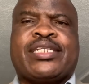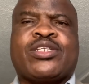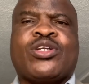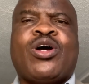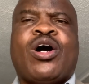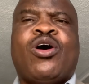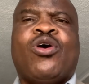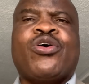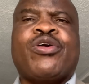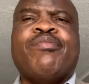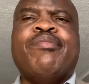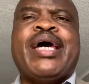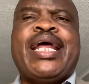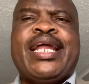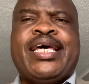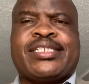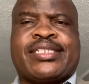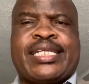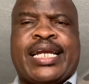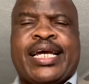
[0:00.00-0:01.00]
in your own
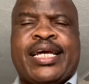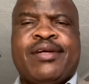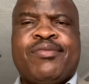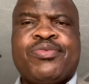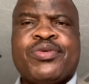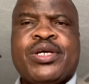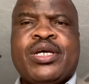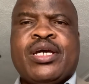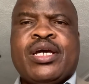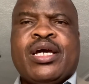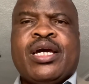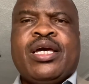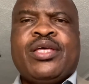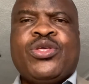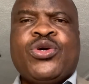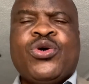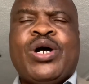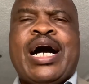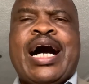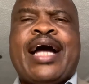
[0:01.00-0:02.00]
ministry,
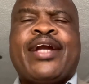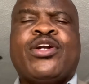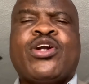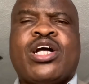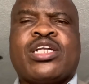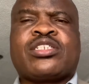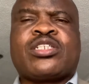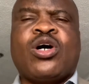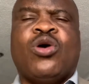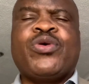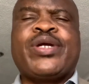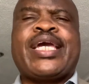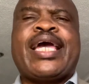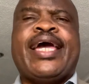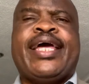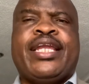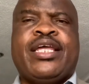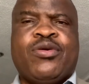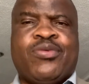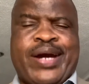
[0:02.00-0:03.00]
you are not going
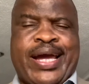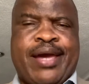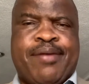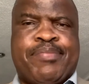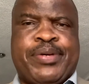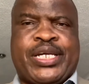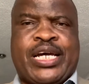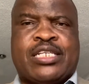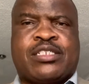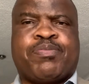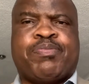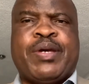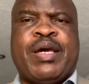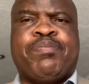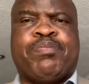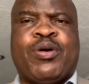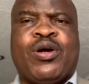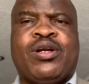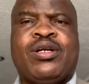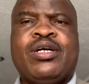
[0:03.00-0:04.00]
anywhere, because
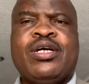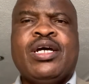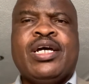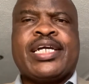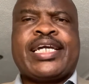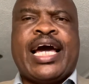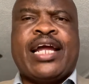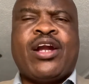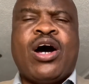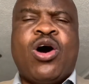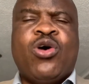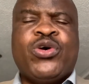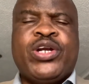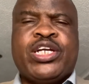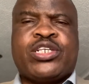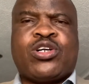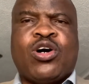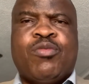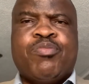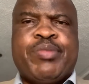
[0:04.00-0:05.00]
people can only
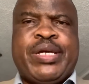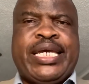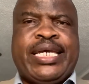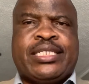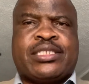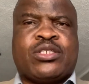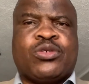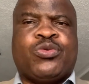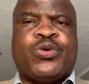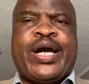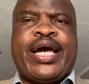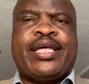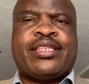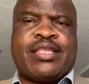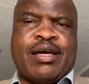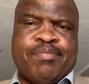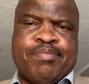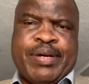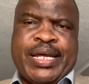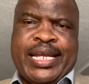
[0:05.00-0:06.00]
commit where the
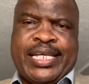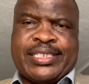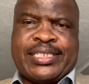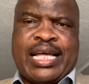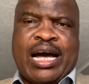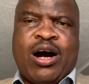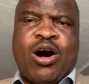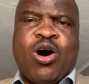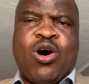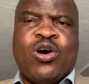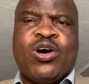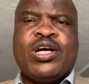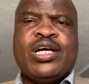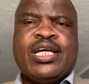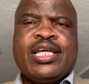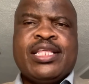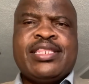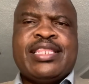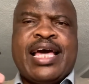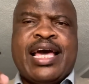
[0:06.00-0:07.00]
minister or
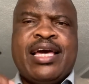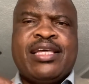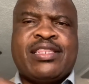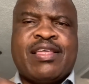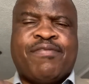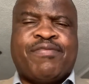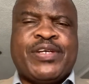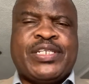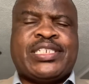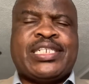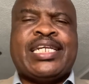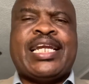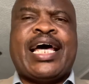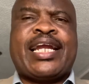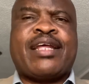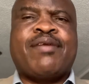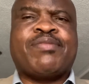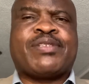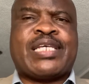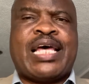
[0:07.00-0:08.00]
the visionary
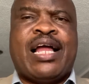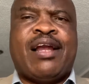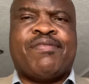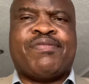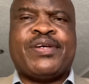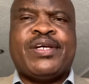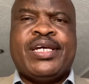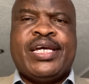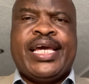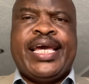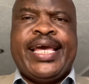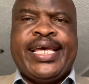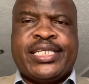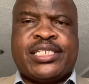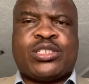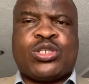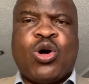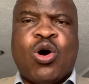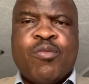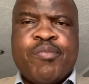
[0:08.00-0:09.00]
himself is
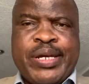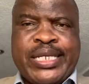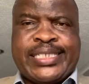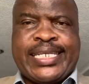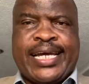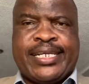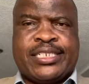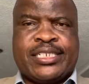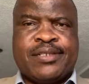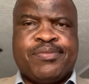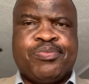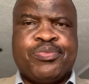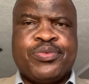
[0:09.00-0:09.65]
committed.